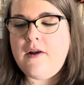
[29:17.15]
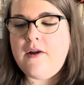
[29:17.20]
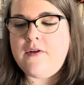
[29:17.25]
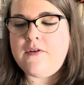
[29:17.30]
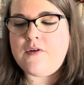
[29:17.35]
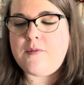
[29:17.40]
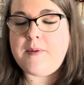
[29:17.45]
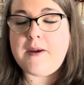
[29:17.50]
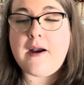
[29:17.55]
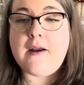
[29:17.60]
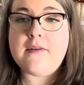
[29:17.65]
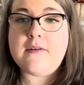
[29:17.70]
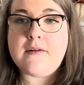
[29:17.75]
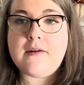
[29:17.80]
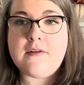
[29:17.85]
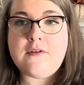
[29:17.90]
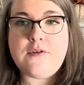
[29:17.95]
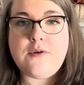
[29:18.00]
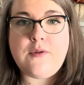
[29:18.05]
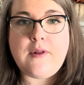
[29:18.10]
So because it
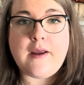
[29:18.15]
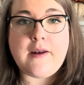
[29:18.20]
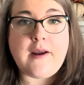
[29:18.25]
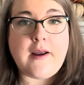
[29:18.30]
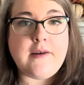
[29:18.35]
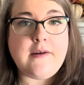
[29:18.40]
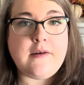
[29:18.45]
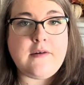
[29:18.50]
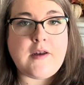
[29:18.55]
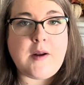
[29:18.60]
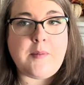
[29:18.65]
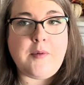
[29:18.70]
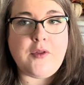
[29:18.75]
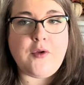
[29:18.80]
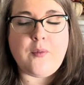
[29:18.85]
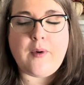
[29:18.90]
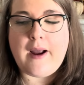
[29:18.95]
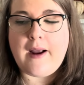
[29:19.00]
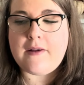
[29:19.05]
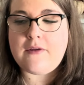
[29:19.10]
is so light, I did double the
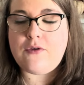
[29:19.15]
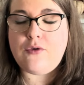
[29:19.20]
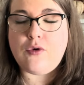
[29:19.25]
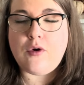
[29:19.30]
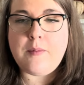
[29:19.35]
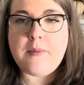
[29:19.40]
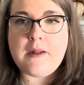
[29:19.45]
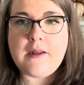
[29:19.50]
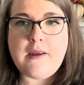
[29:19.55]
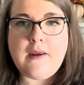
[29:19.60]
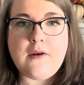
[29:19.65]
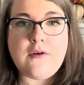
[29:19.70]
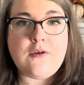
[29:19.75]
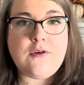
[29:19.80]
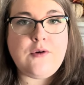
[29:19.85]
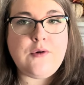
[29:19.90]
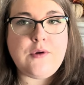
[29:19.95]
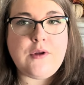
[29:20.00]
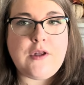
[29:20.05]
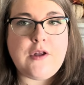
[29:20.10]
wax. Normally
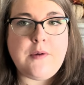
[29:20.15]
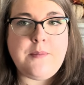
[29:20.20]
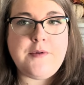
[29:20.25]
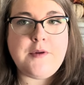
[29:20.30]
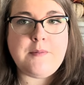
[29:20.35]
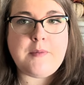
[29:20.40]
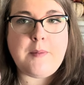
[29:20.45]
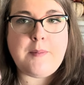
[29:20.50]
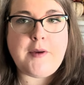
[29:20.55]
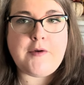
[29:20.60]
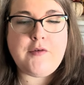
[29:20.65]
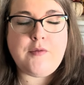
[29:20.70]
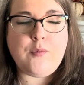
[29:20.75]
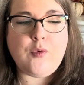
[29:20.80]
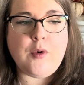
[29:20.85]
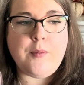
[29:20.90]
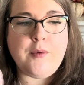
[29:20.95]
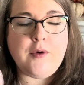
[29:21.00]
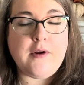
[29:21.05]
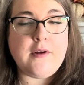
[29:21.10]
two cubes in my bedroom
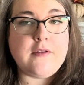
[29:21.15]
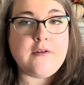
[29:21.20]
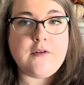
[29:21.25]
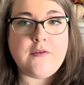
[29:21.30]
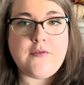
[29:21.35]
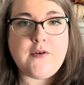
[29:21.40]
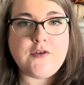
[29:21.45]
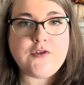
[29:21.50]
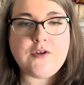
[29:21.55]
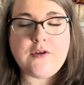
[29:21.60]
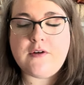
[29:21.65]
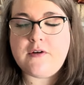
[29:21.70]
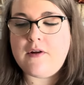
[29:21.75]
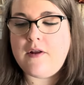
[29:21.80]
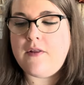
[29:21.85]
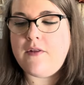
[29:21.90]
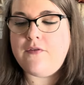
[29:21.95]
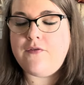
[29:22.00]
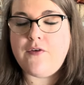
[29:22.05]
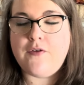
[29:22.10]
warmer is sufficient.
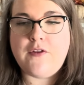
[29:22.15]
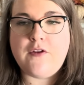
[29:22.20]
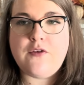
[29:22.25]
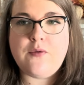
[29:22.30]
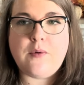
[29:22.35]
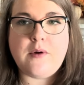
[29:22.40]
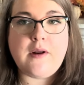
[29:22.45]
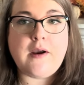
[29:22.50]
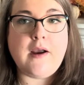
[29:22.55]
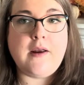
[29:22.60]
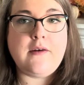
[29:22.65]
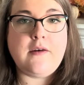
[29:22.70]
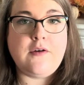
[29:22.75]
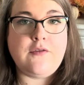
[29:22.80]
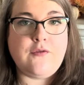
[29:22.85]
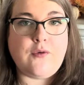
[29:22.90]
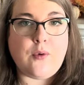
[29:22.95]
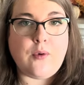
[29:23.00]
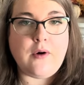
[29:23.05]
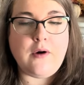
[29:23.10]
For this one, I did
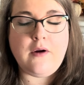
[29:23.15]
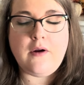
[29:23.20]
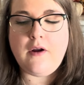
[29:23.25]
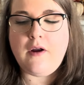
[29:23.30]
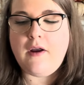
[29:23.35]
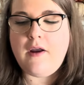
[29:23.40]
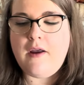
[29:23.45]
four.